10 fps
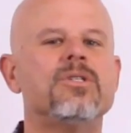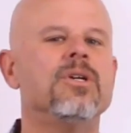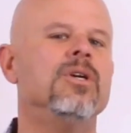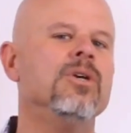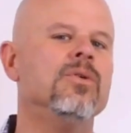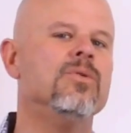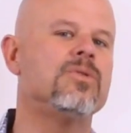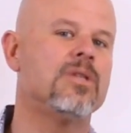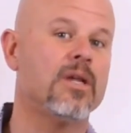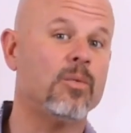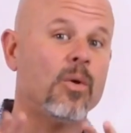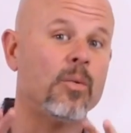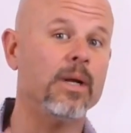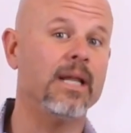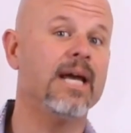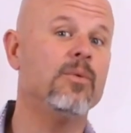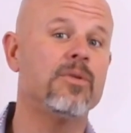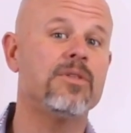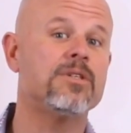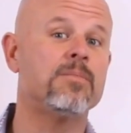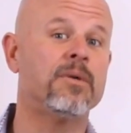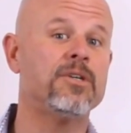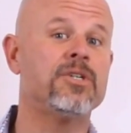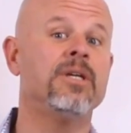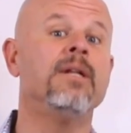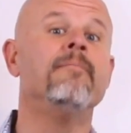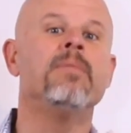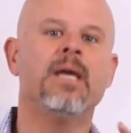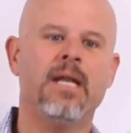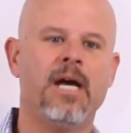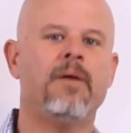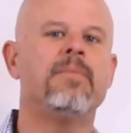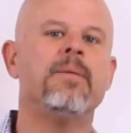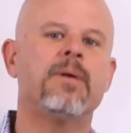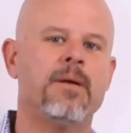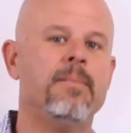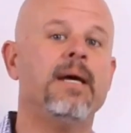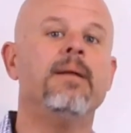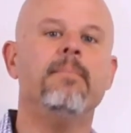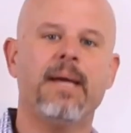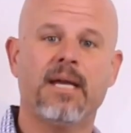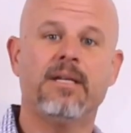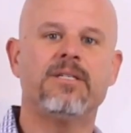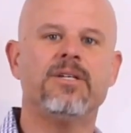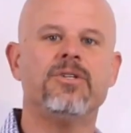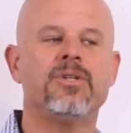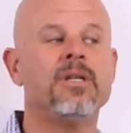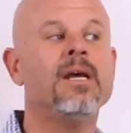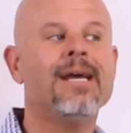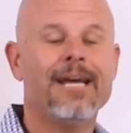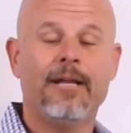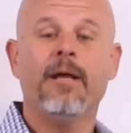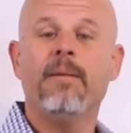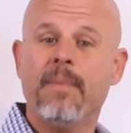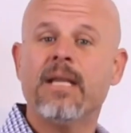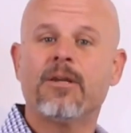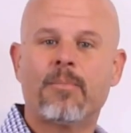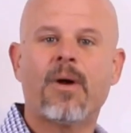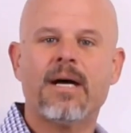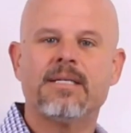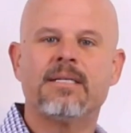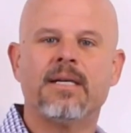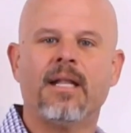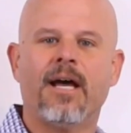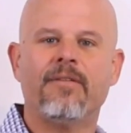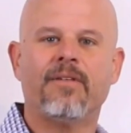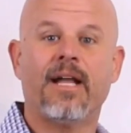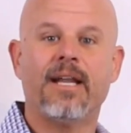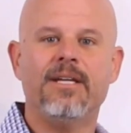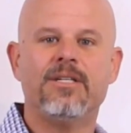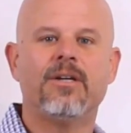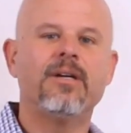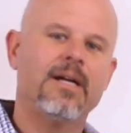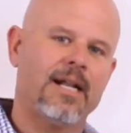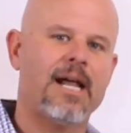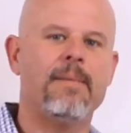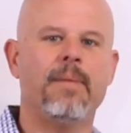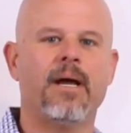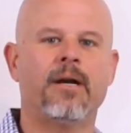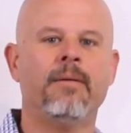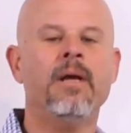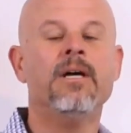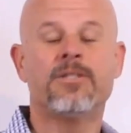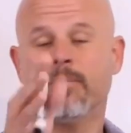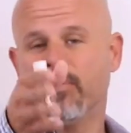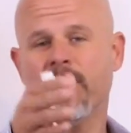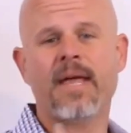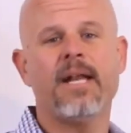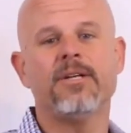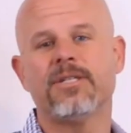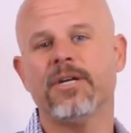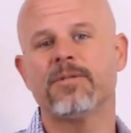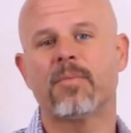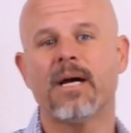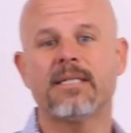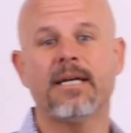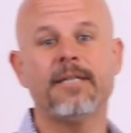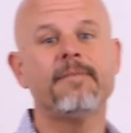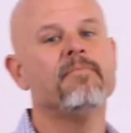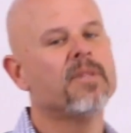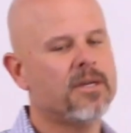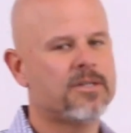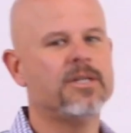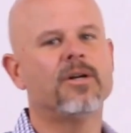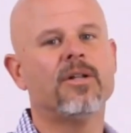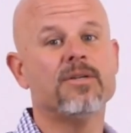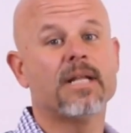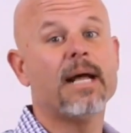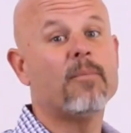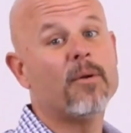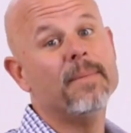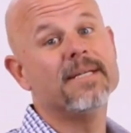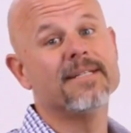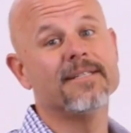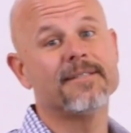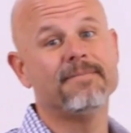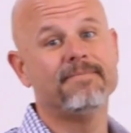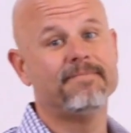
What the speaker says: to use that will relate with this merchant and help them commit, make a decision, and make their processing life a lot easier and a lot better. So employ that in your sales process. You'll see you'll close a lot more business.